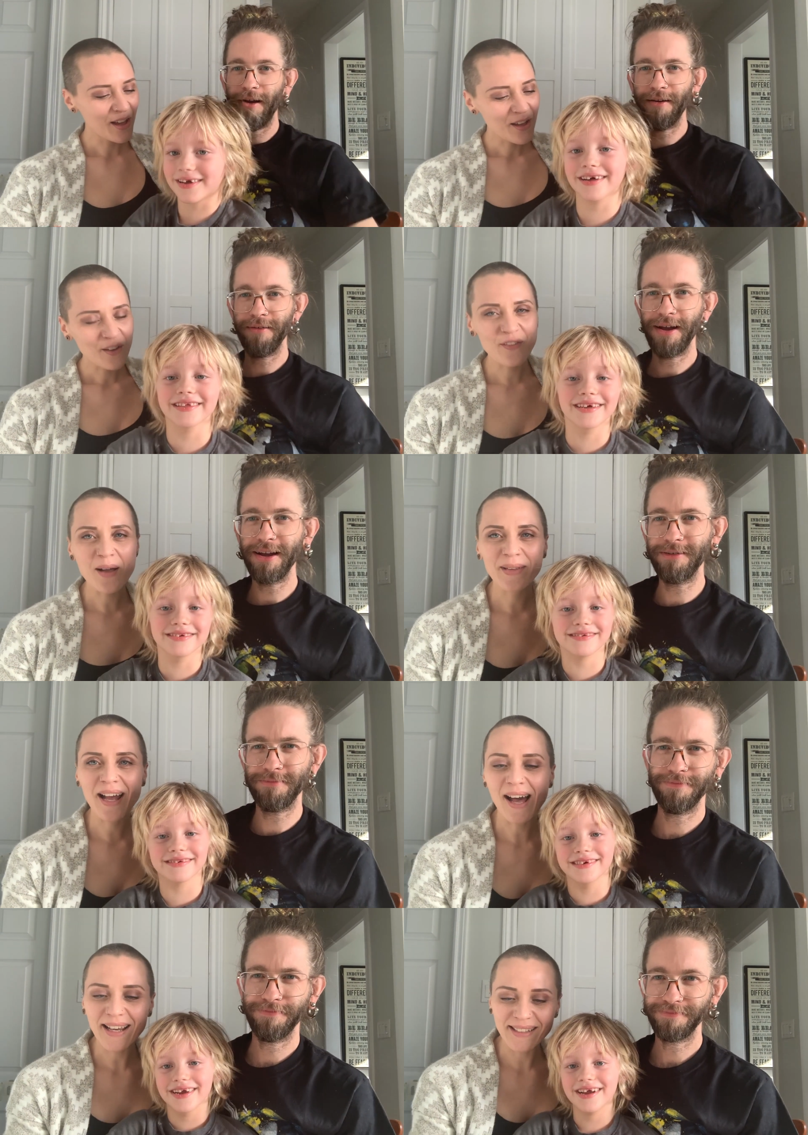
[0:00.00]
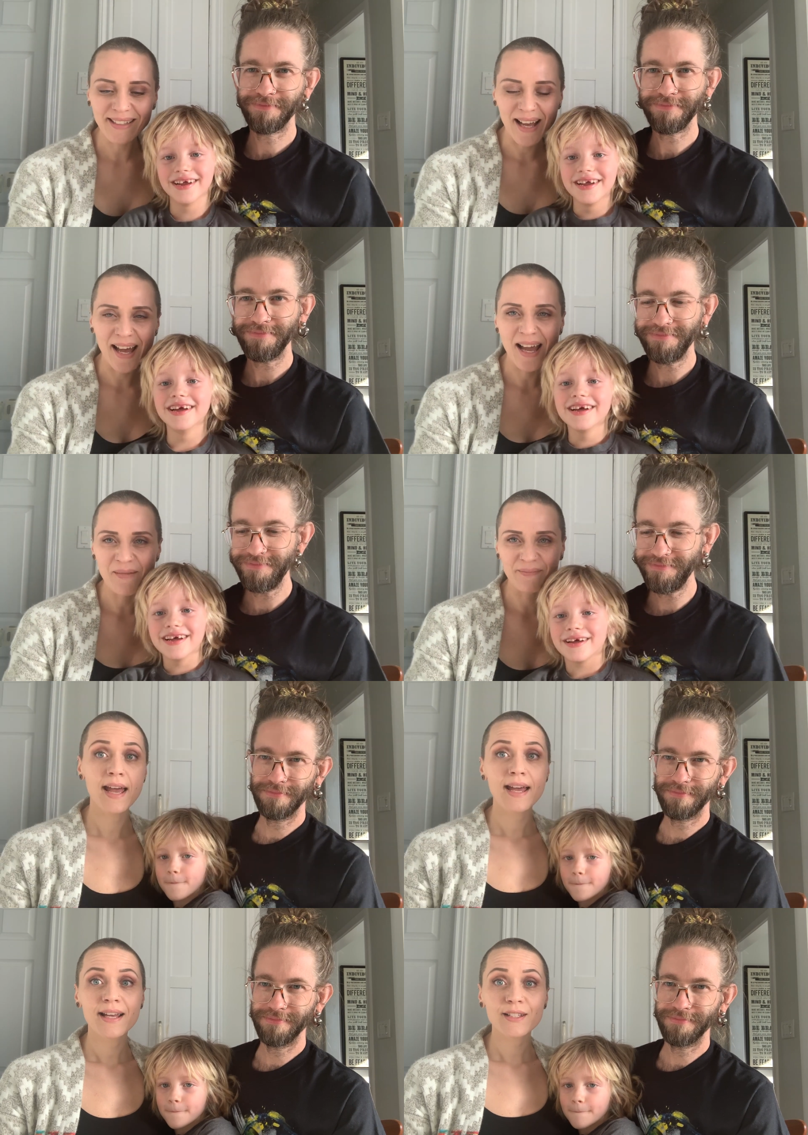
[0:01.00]
Speaker 1: go. Right. Family hugging time.
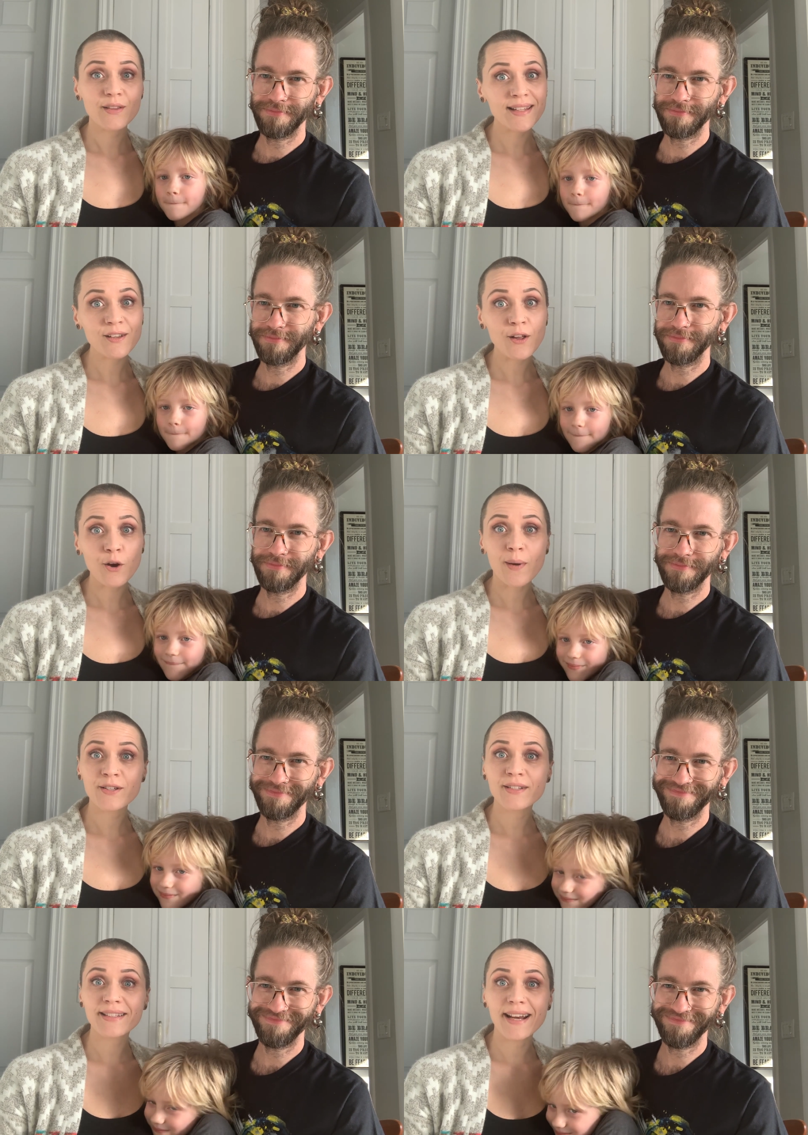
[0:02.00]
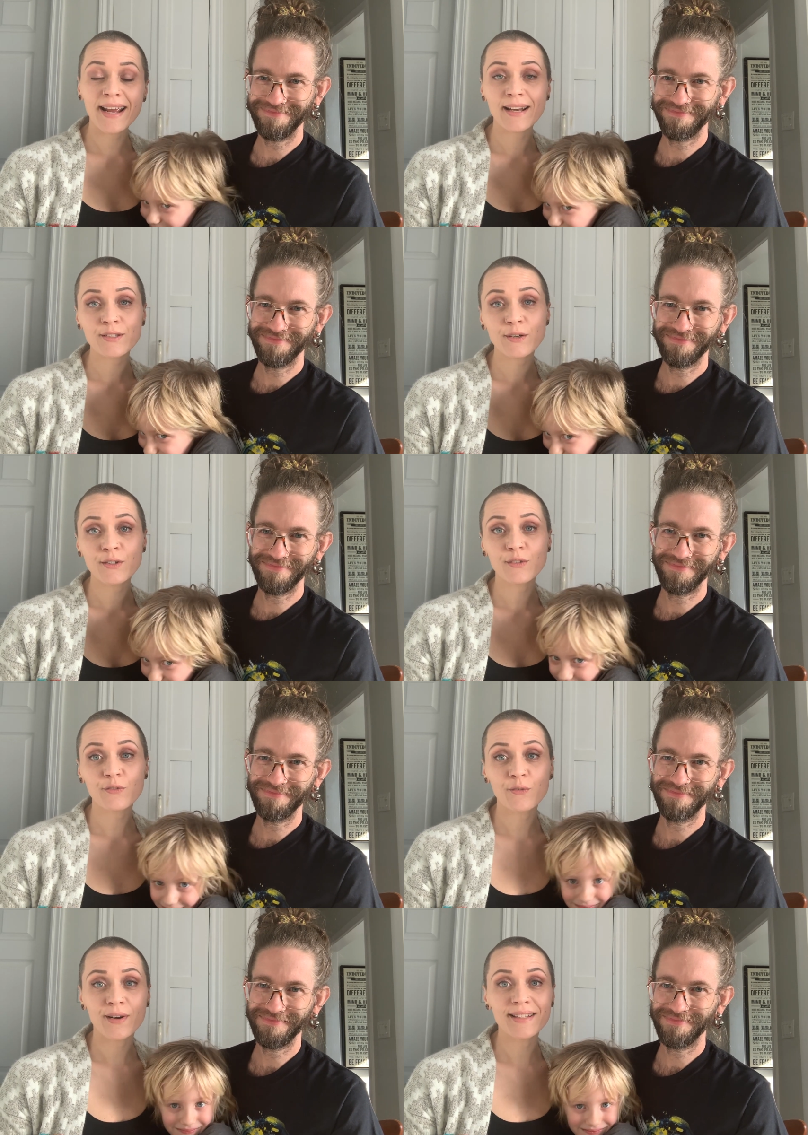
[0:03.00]
So that's all our questions and answers
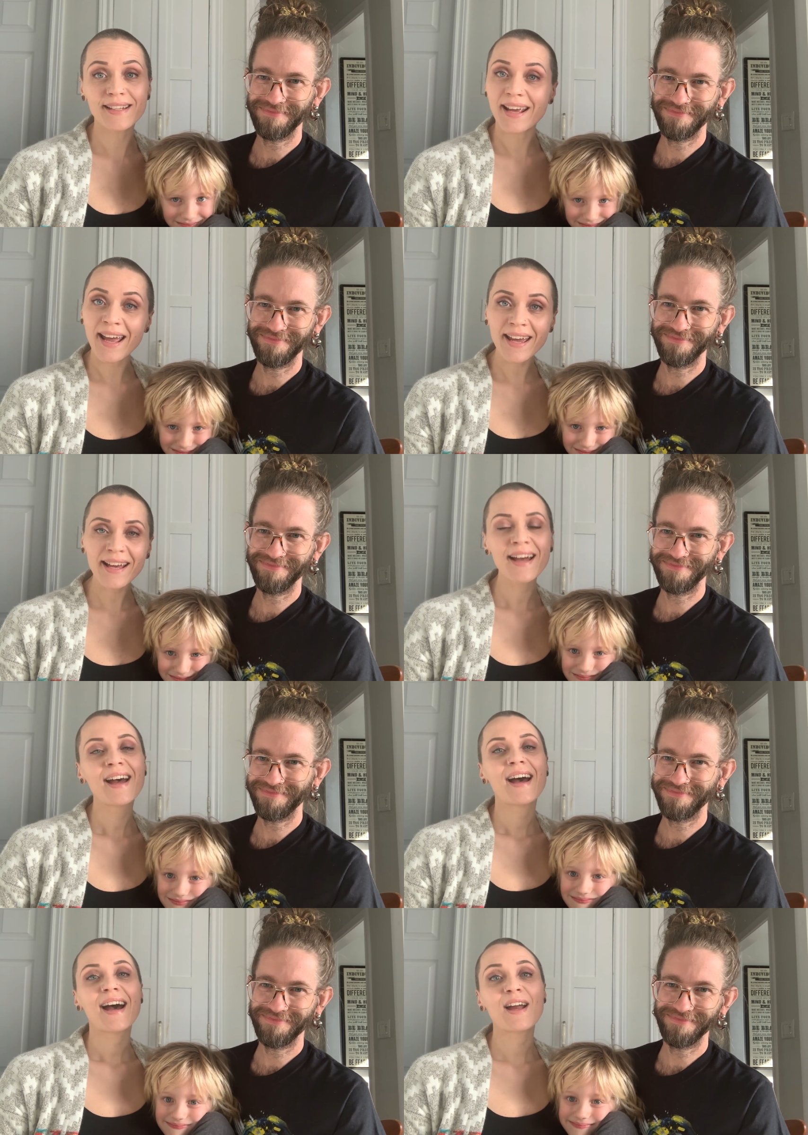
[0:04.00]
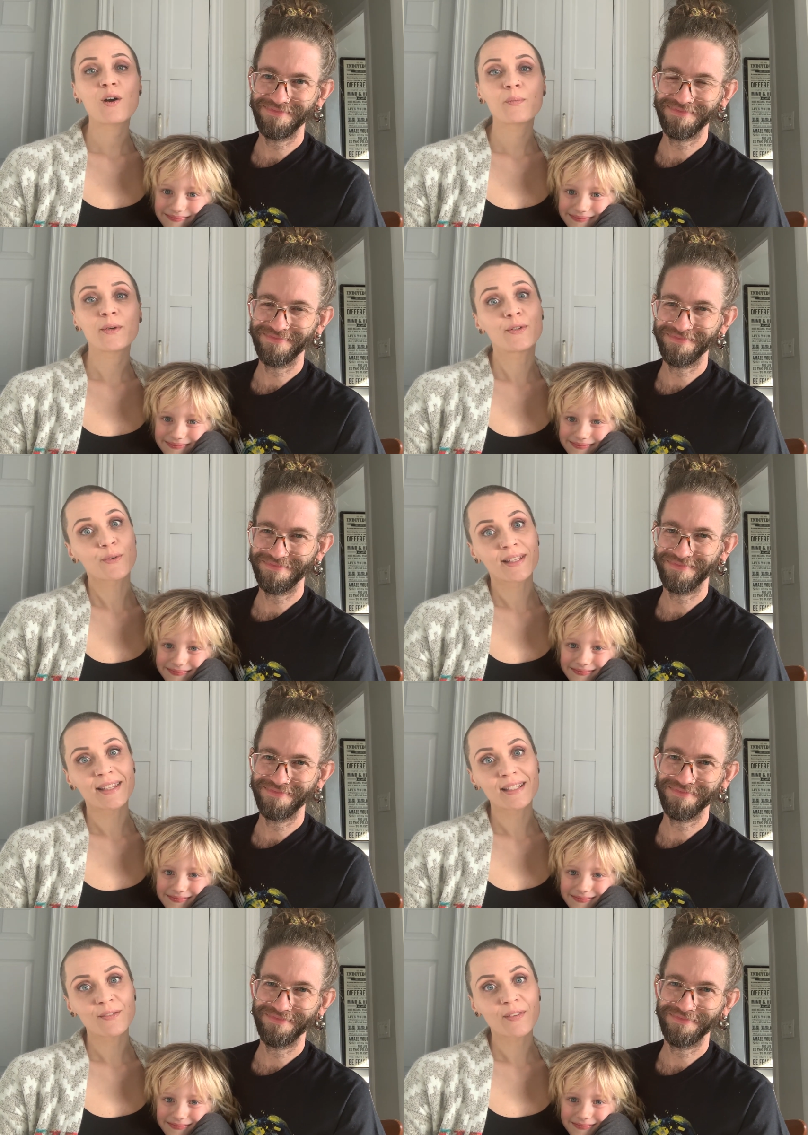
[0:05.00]
for today. I hope you enjoyed
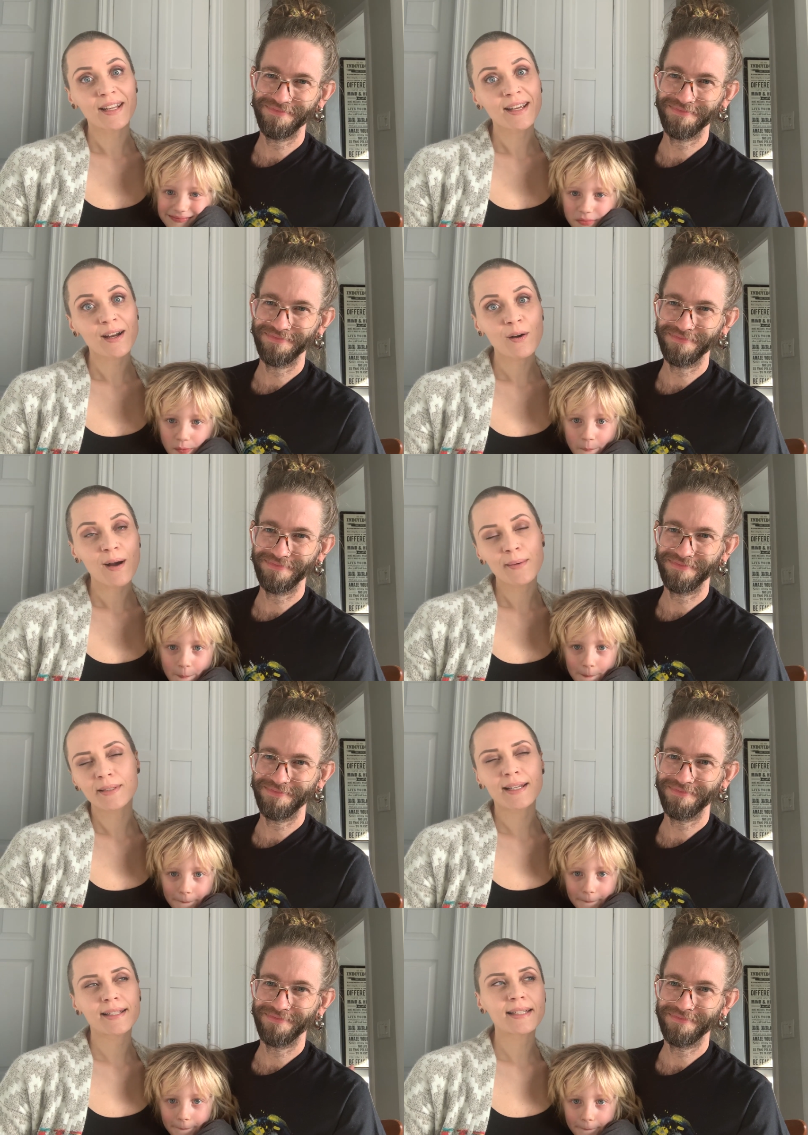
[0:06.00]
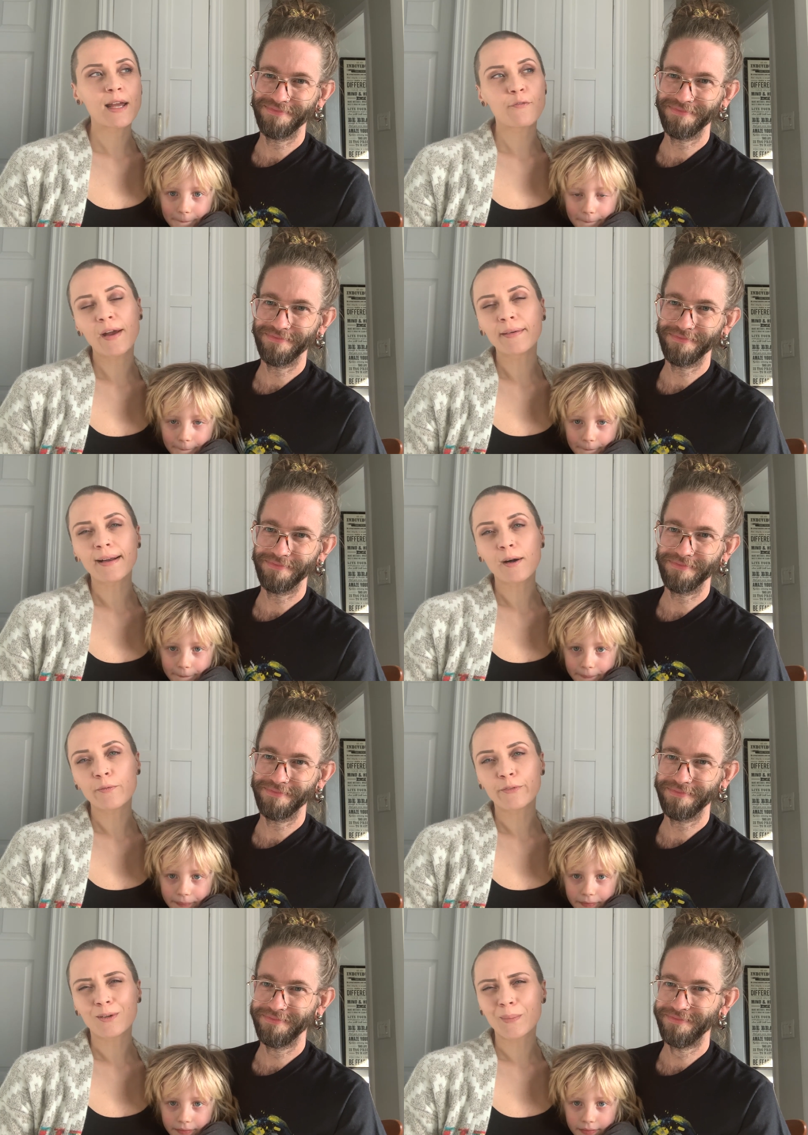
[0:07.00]
this video. I was gonna say I found it
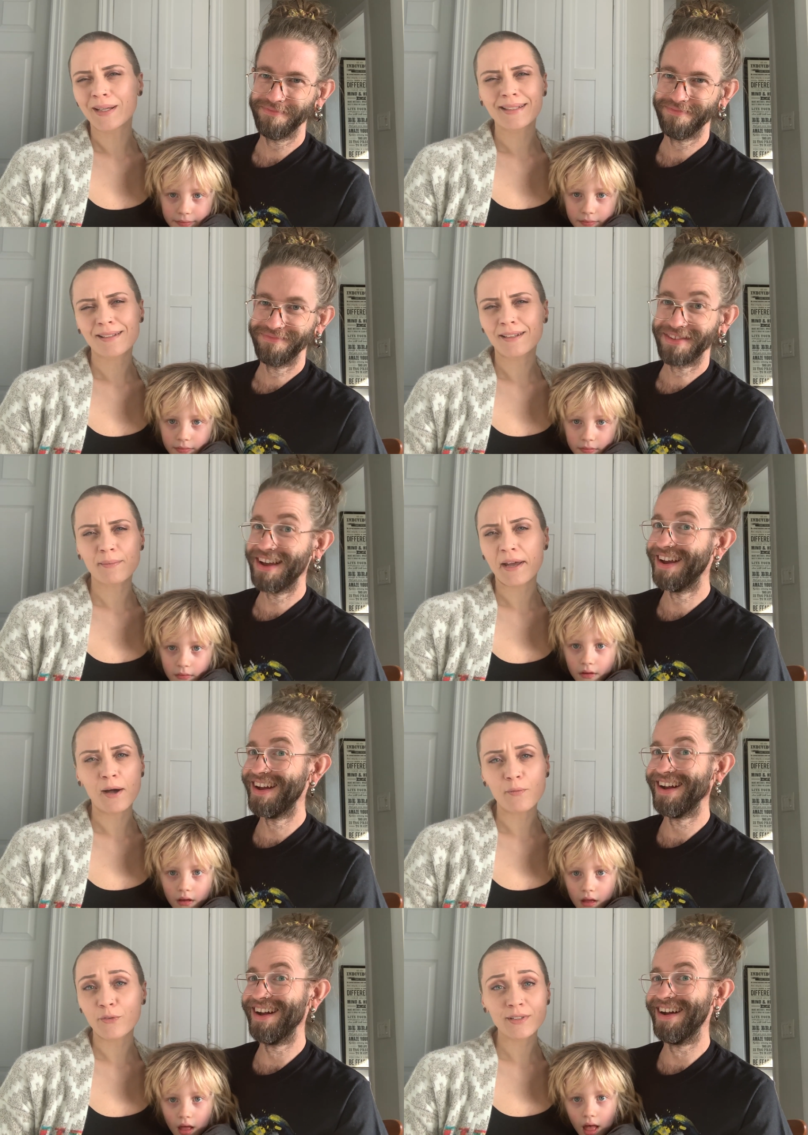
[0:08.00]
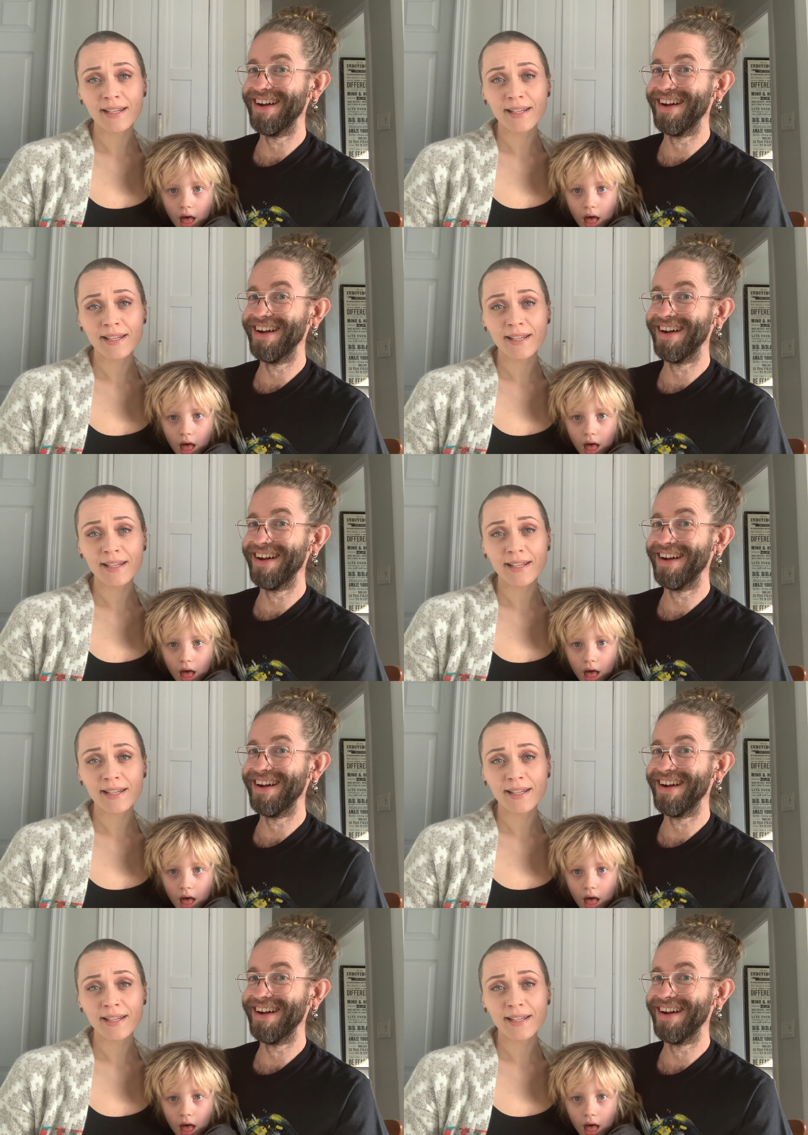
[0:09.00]
helpful, but it's not gonna be helpful to